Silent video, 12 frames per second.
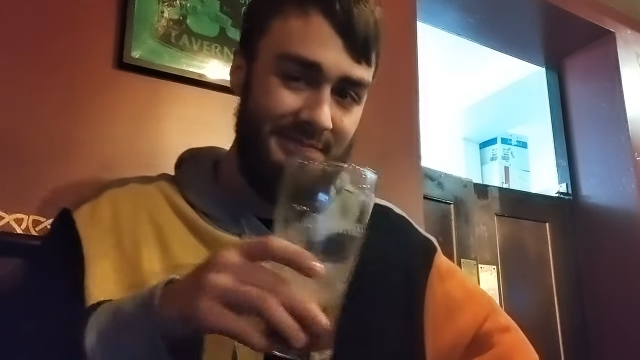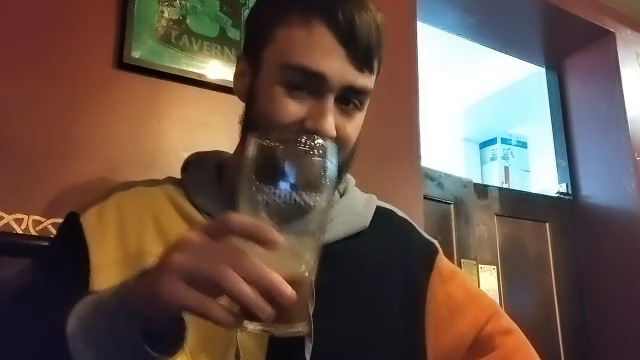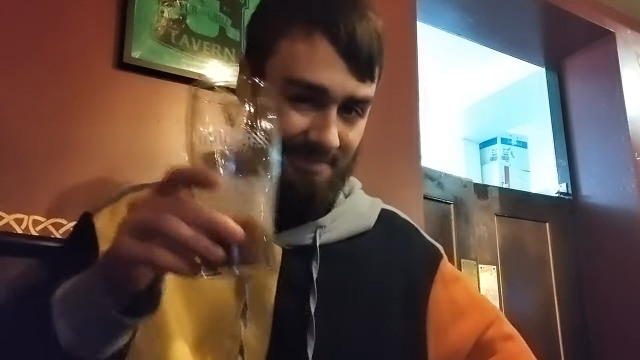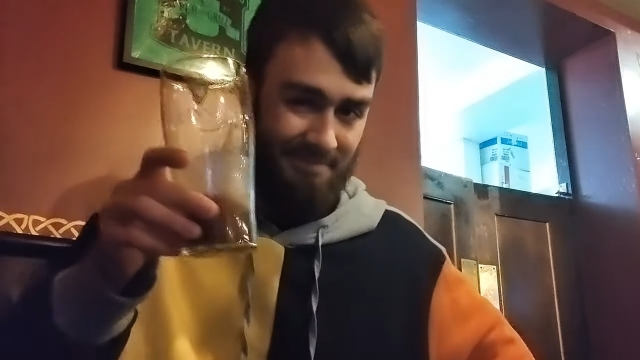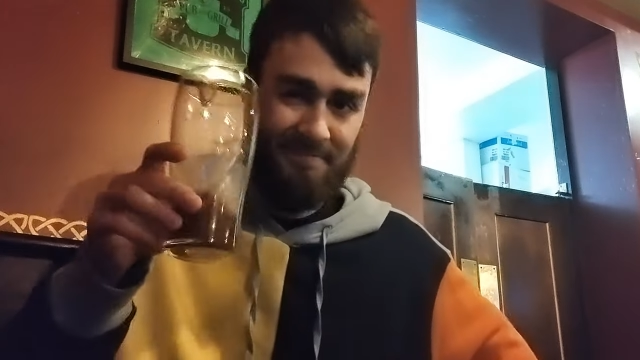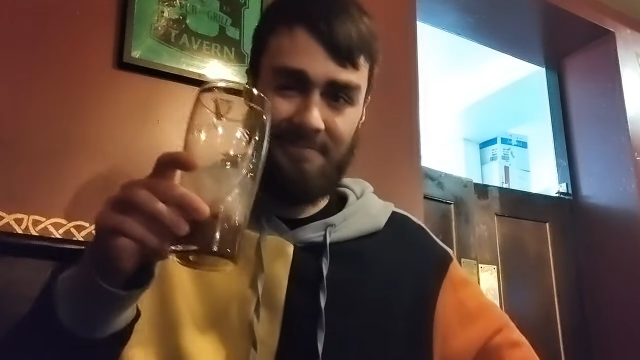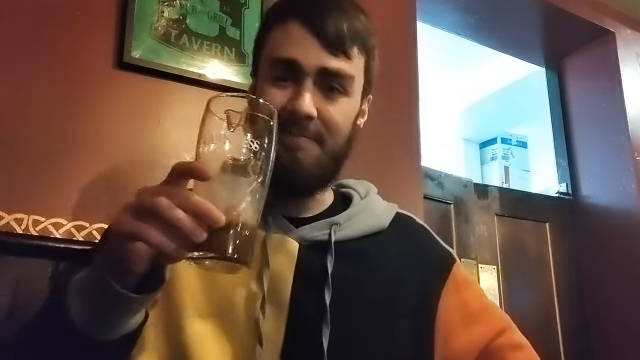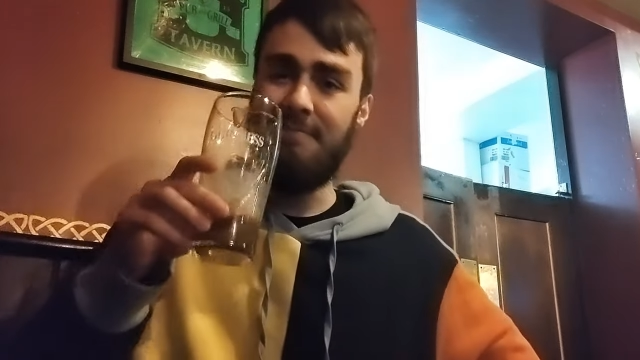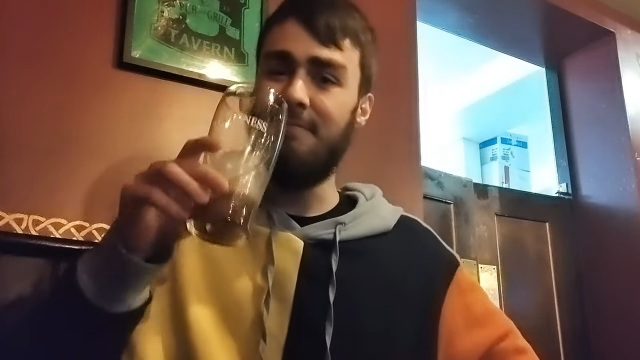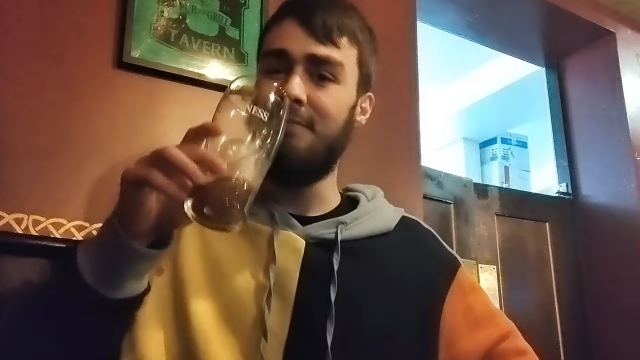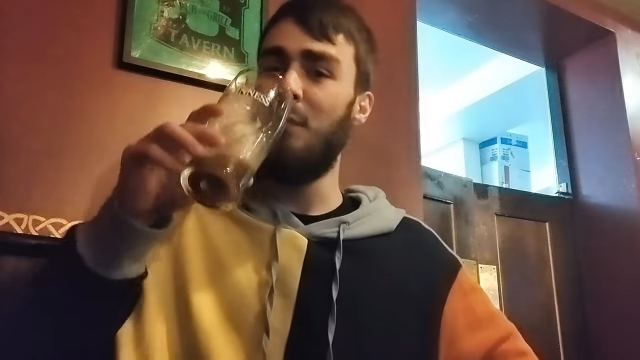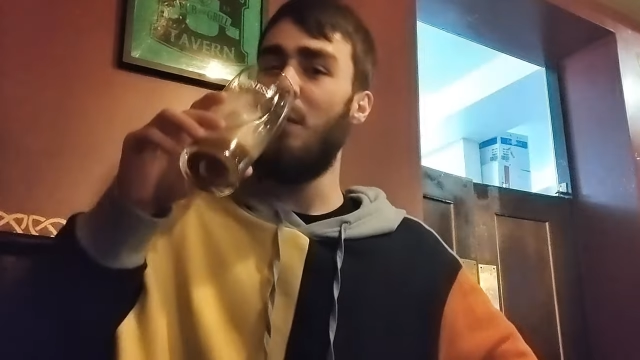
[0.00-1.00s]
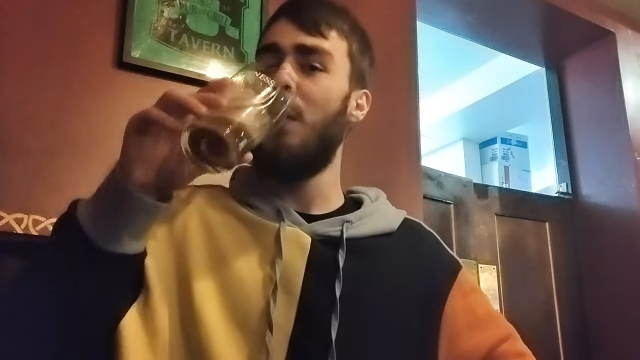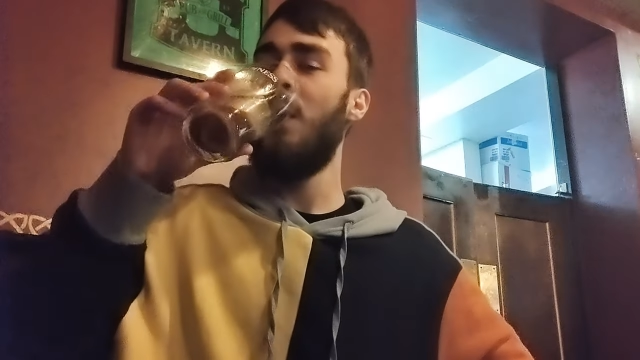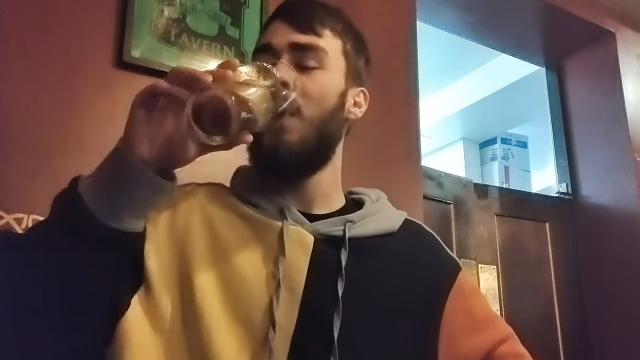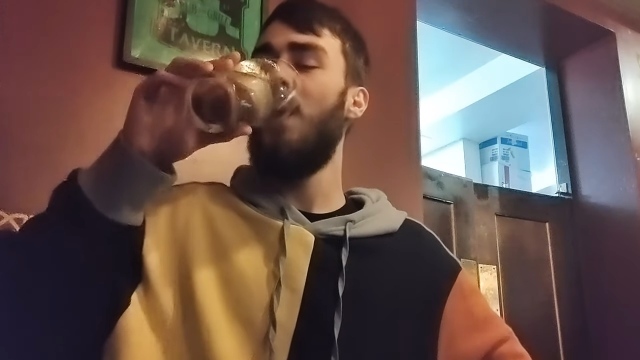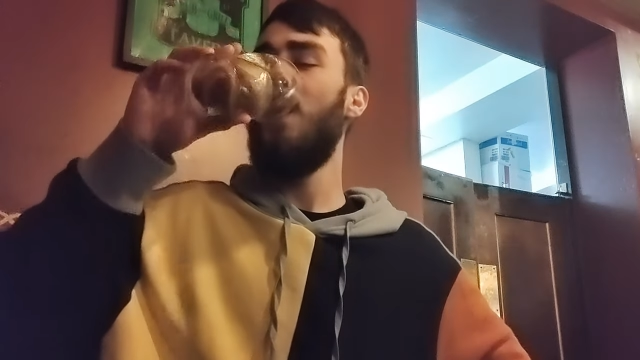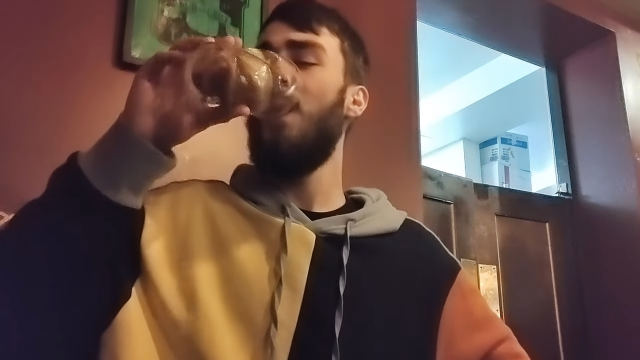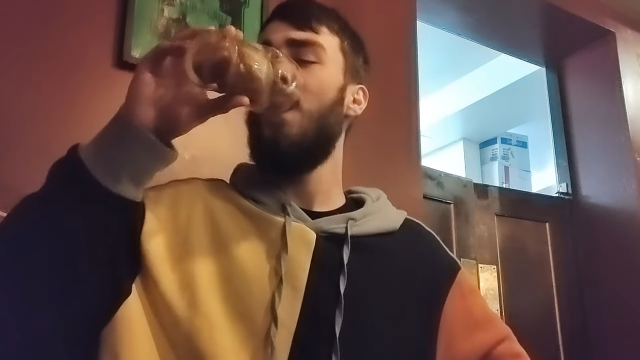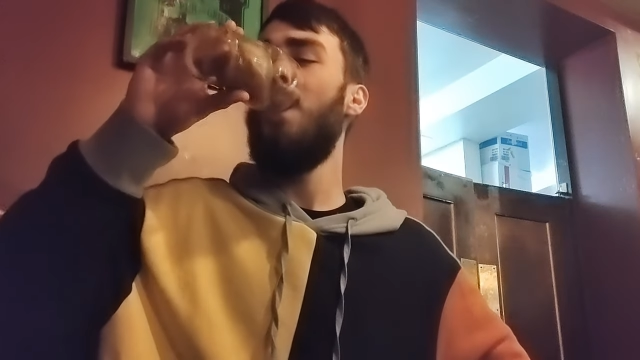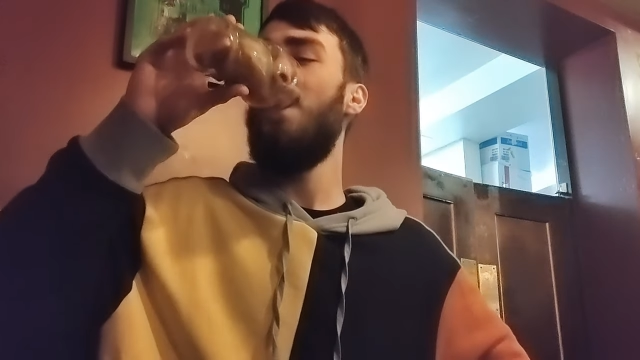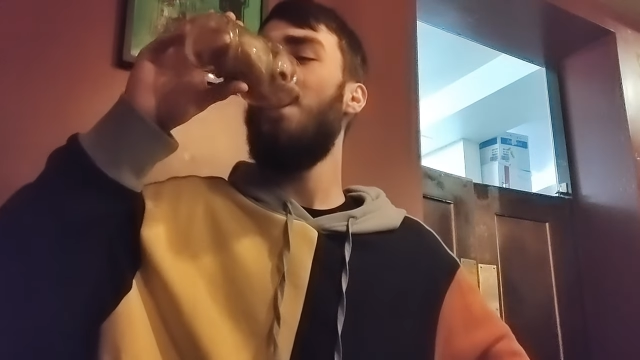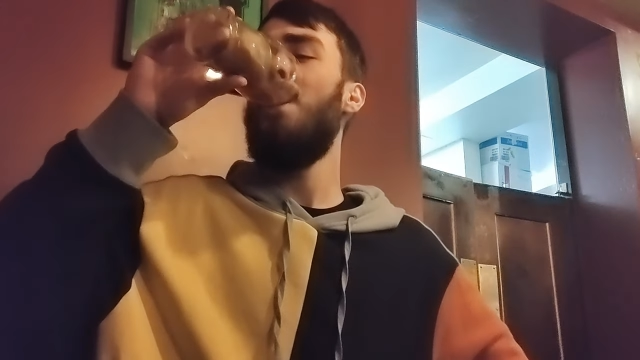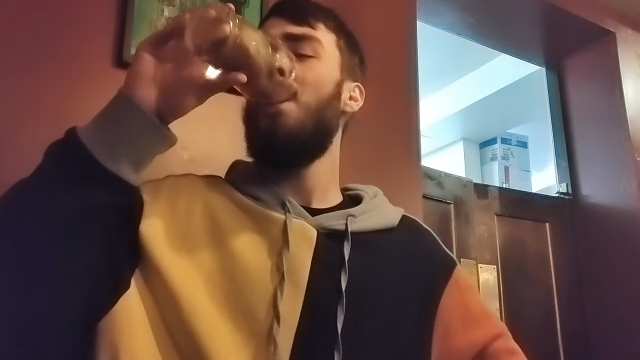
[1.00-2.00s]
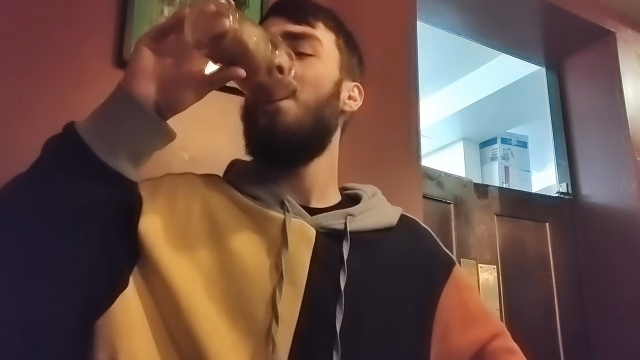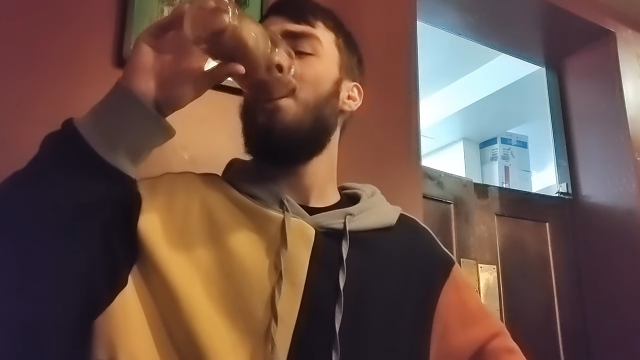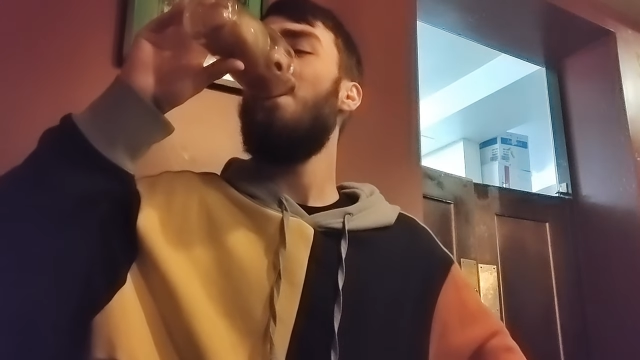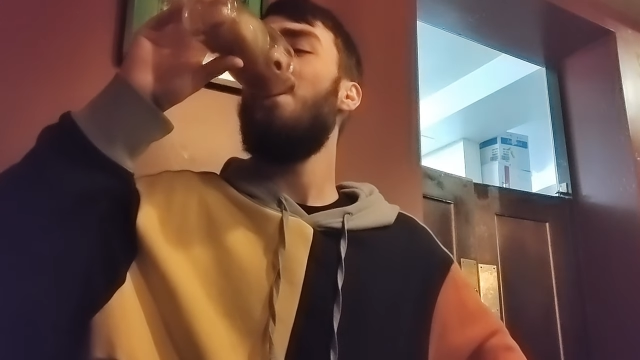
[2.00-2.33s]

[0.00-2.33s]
check the Best Buy. Yeah, I'll go Best Buy.